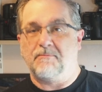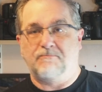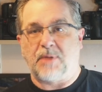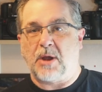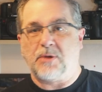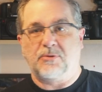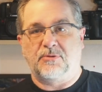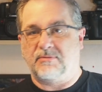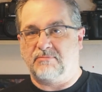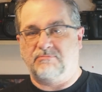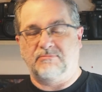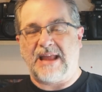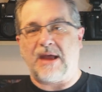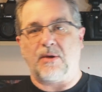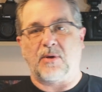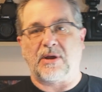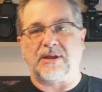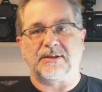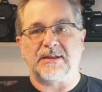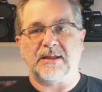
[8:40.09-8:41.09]
both
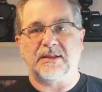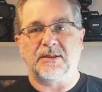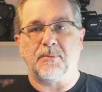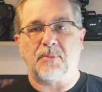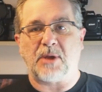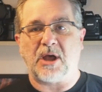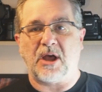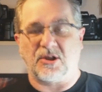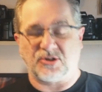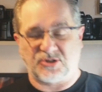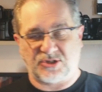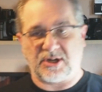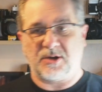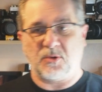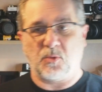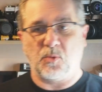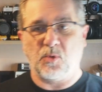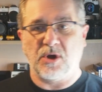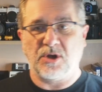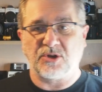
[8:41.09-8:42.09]
now and in the past, and
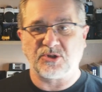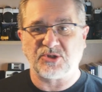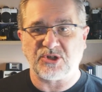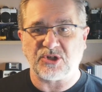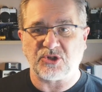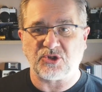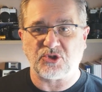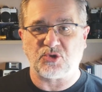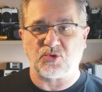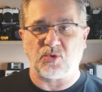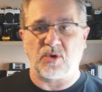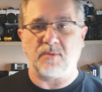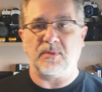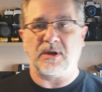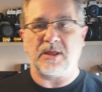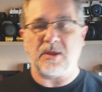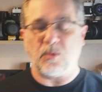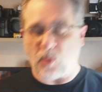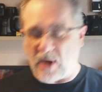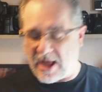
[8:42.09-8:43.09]
it works
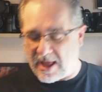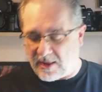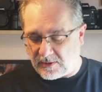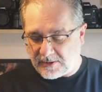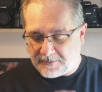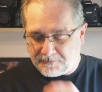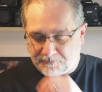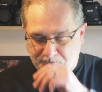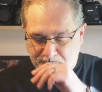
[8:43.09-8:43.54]
extremely well.